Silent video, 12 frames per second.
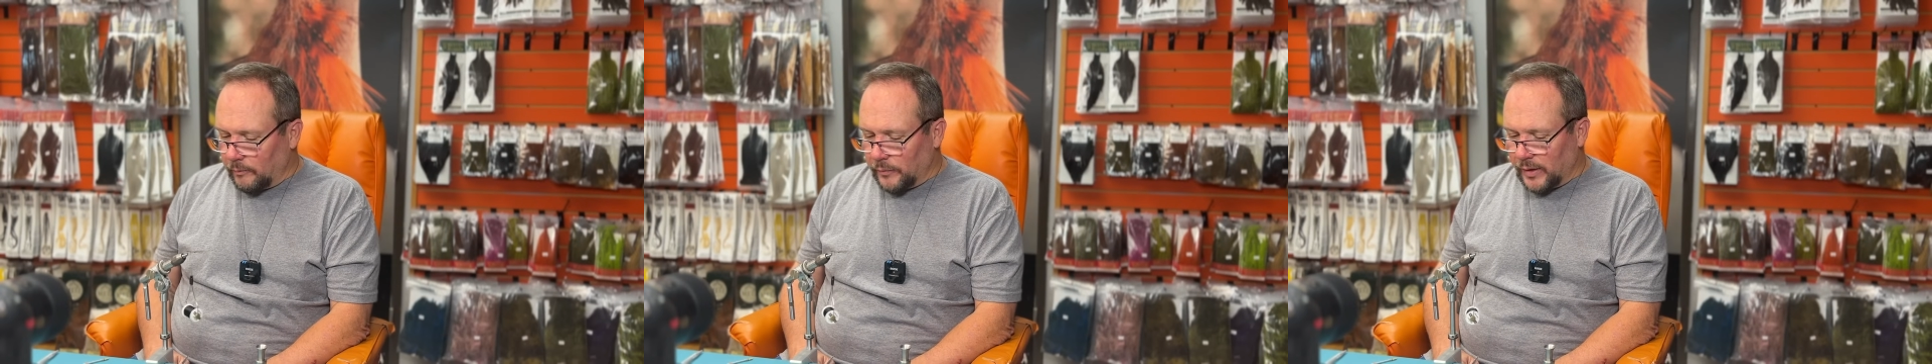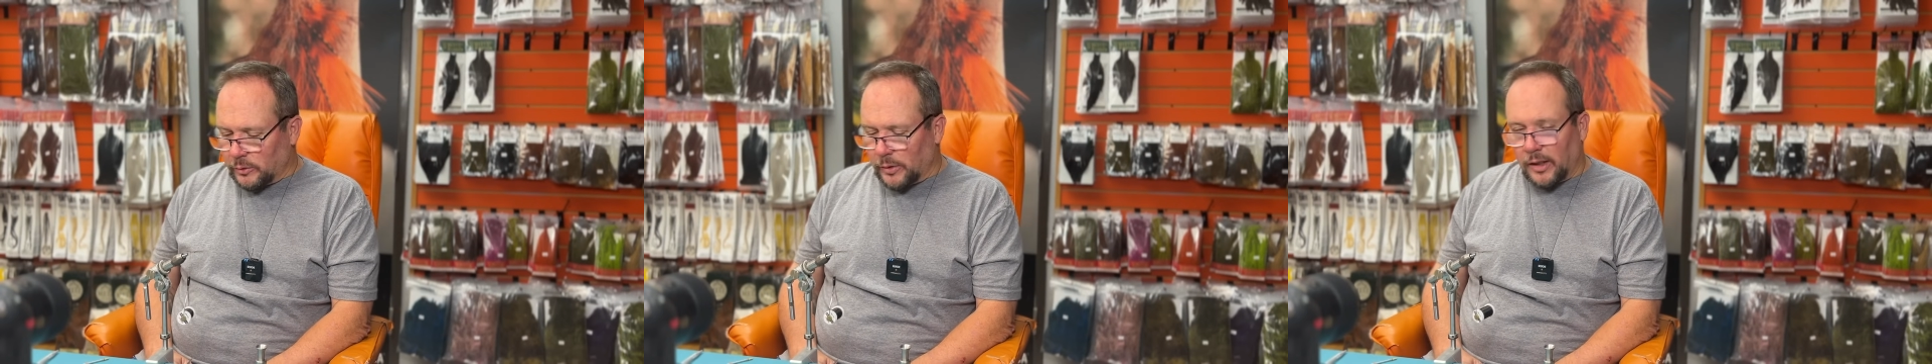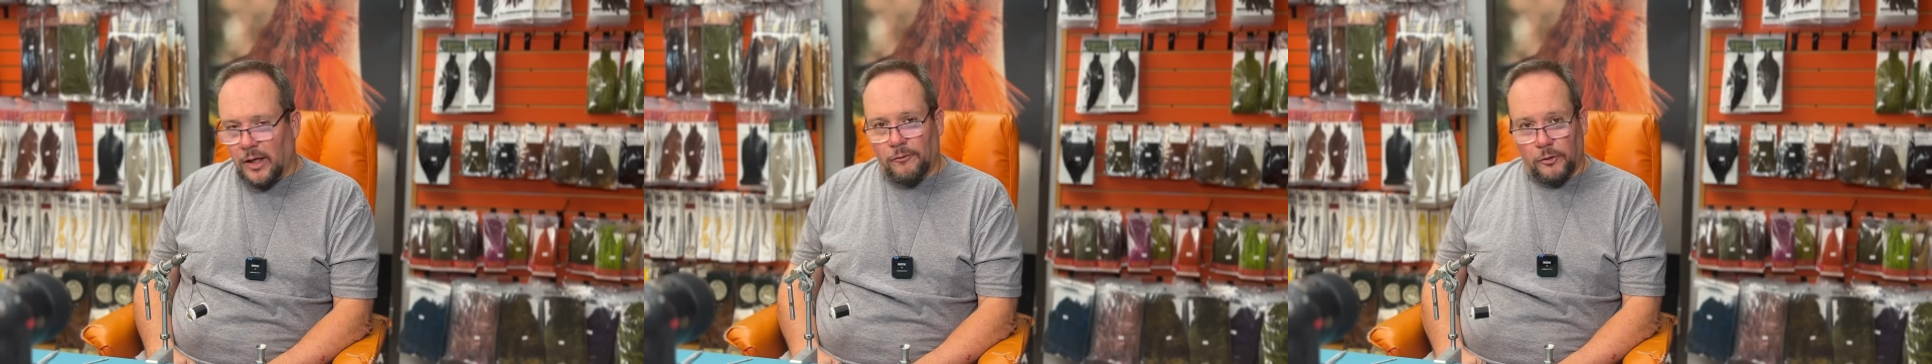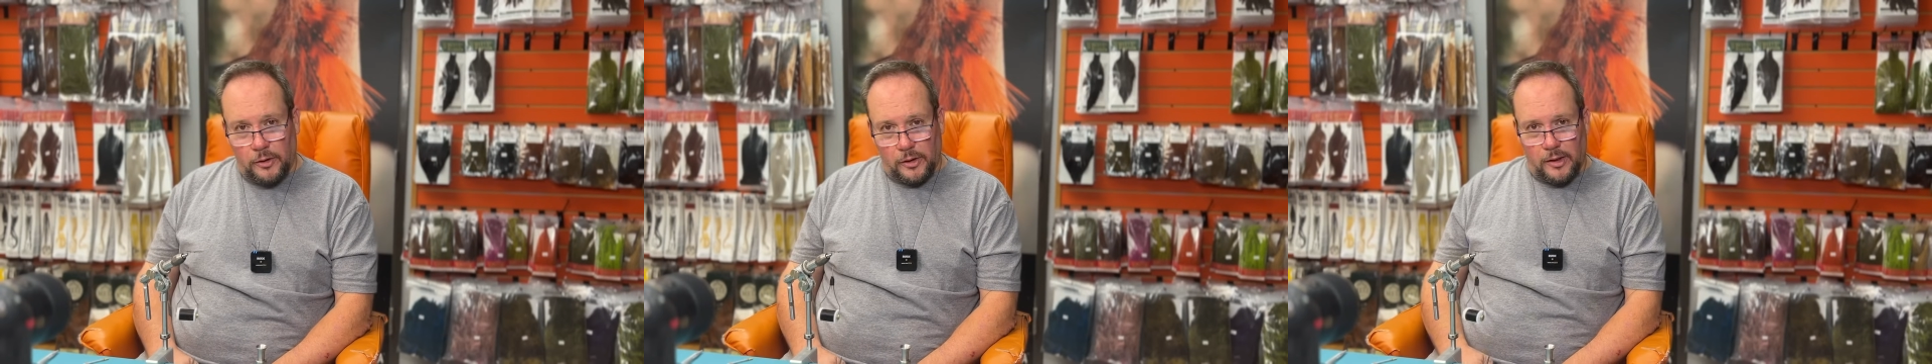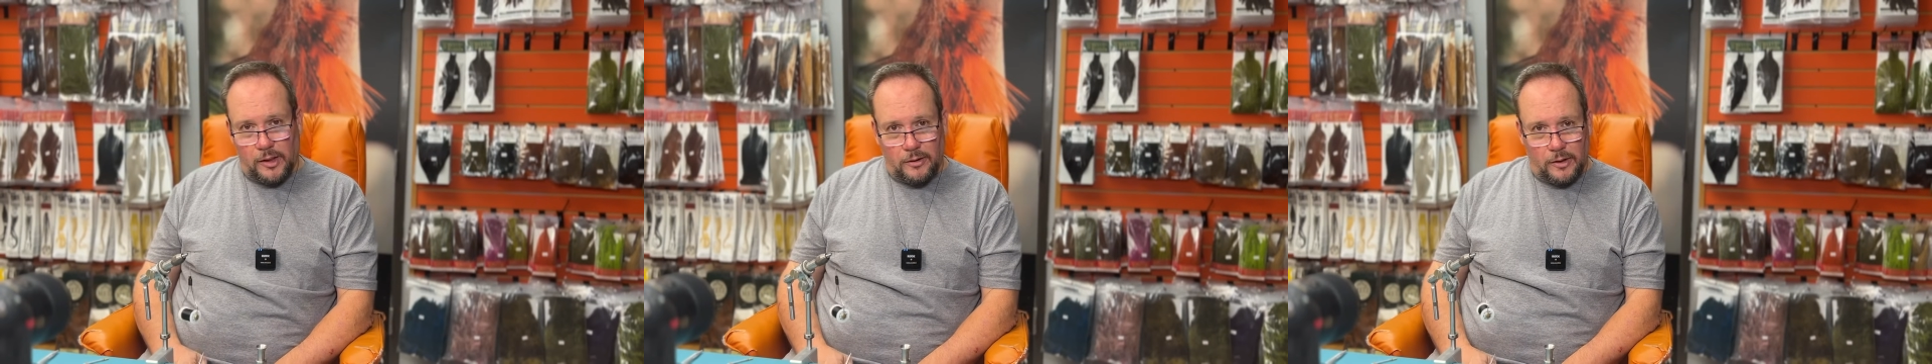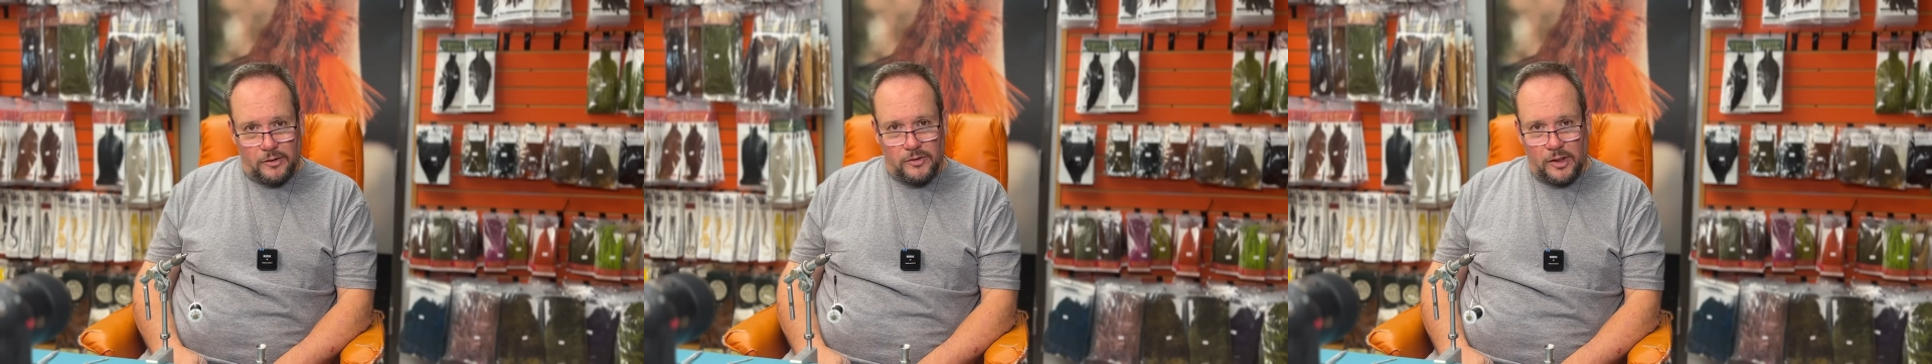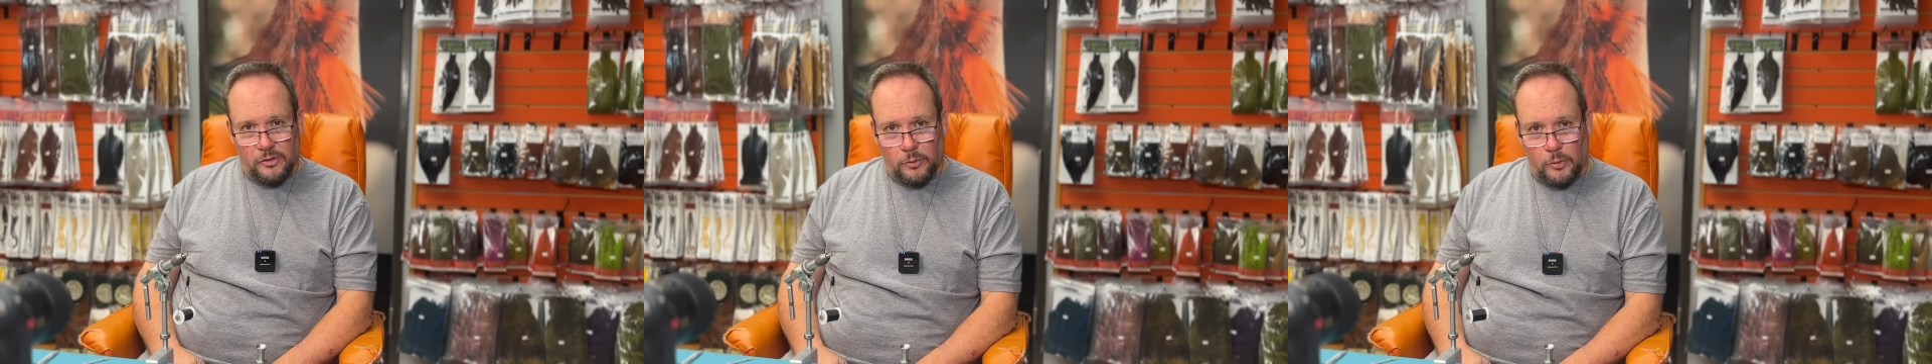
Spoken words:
That's what I got for you today, you guys. Thanks for